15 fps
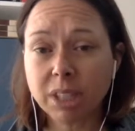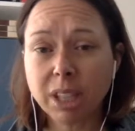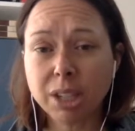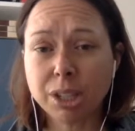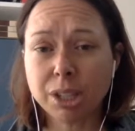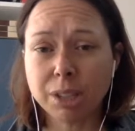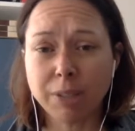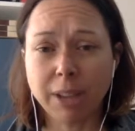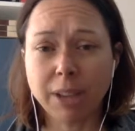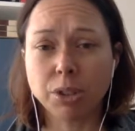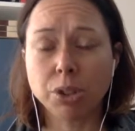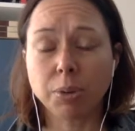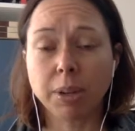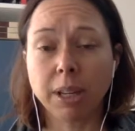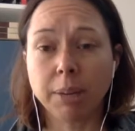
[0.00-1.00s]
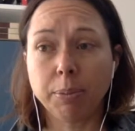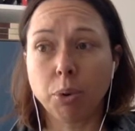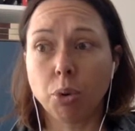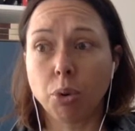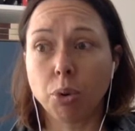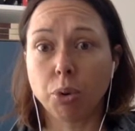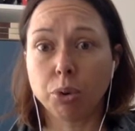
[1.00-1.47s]
just found doing
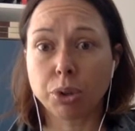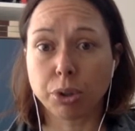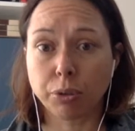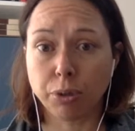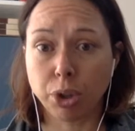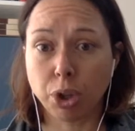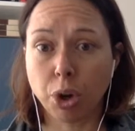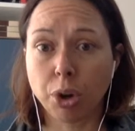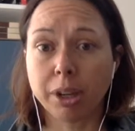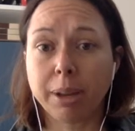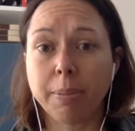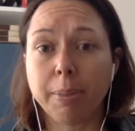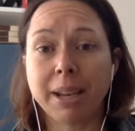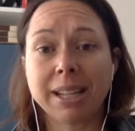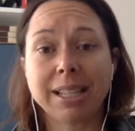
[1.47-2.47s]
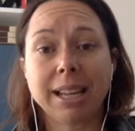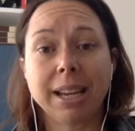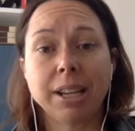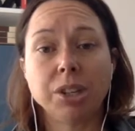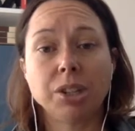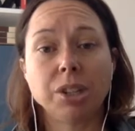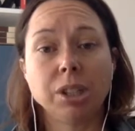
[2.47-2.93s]
more sort of yoga
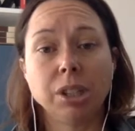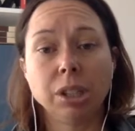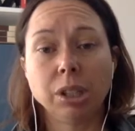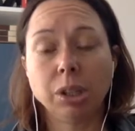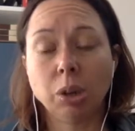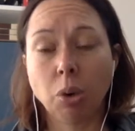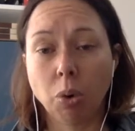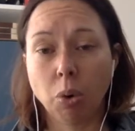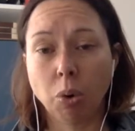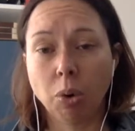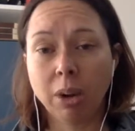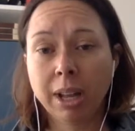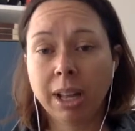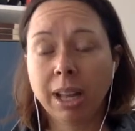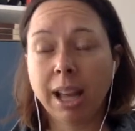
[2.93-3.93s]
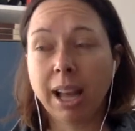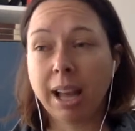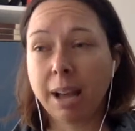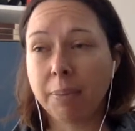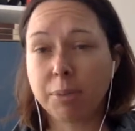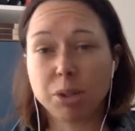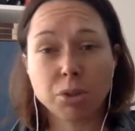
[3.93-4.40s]
meditation or
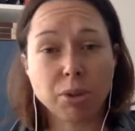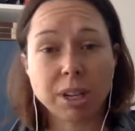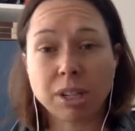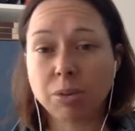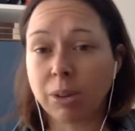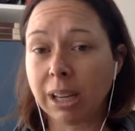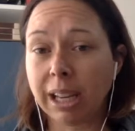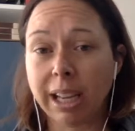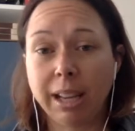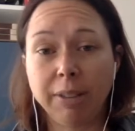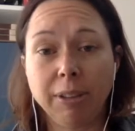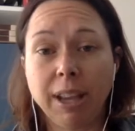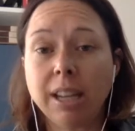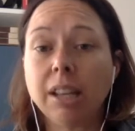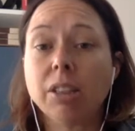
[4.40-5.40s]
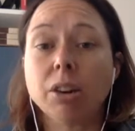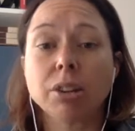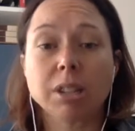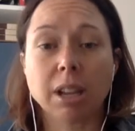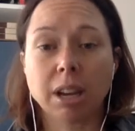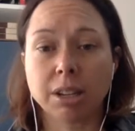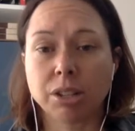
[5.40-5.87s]
stress relief. Any of those
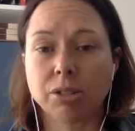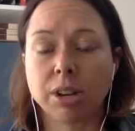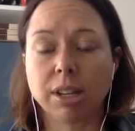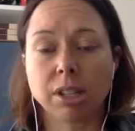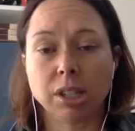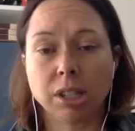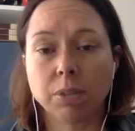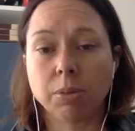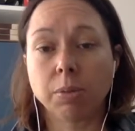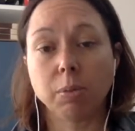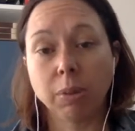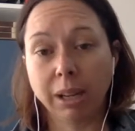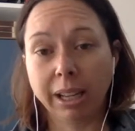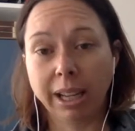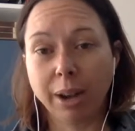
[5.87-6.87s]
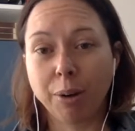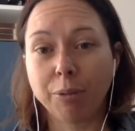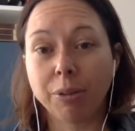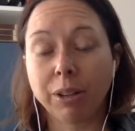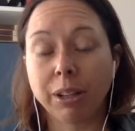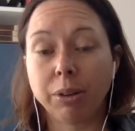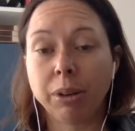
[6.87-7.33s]
kind of strategies were really
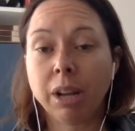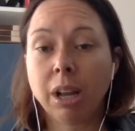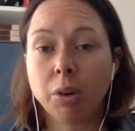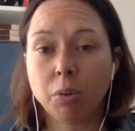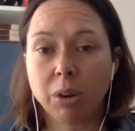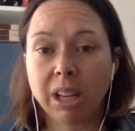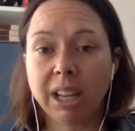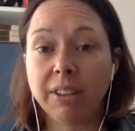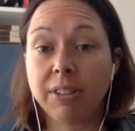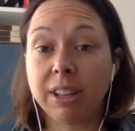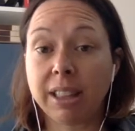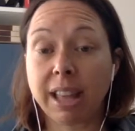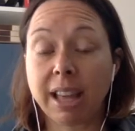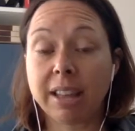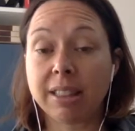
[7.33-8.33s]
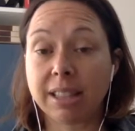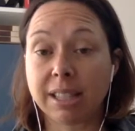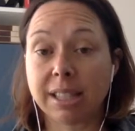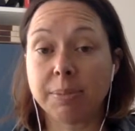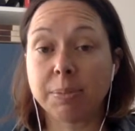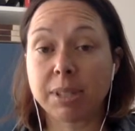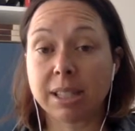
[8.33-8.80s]
helpful in relieving
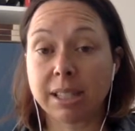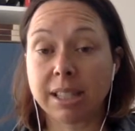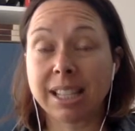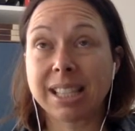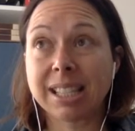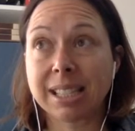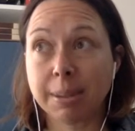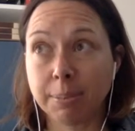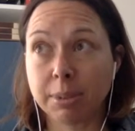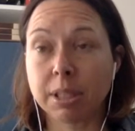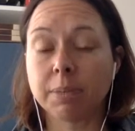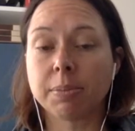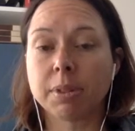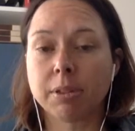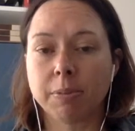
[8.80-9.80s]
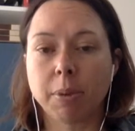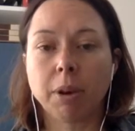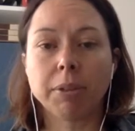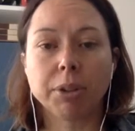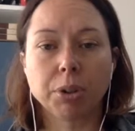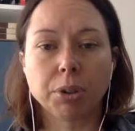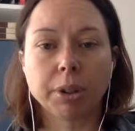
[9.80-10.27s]
the symptoms of
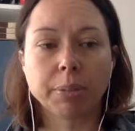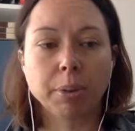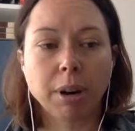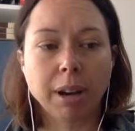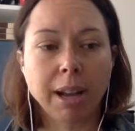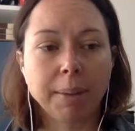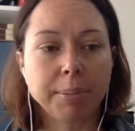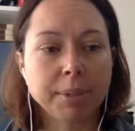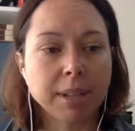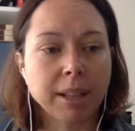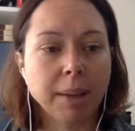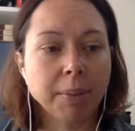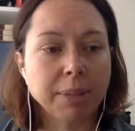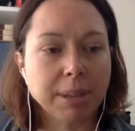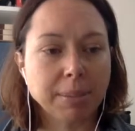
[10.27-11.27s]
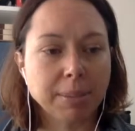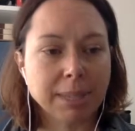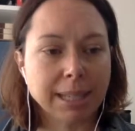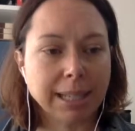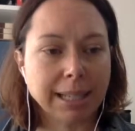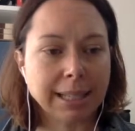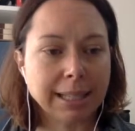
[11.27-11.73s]
pelvic organ prolapse. So that was number
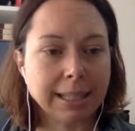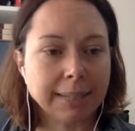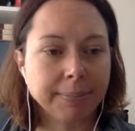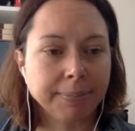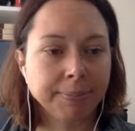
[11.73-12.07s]
six.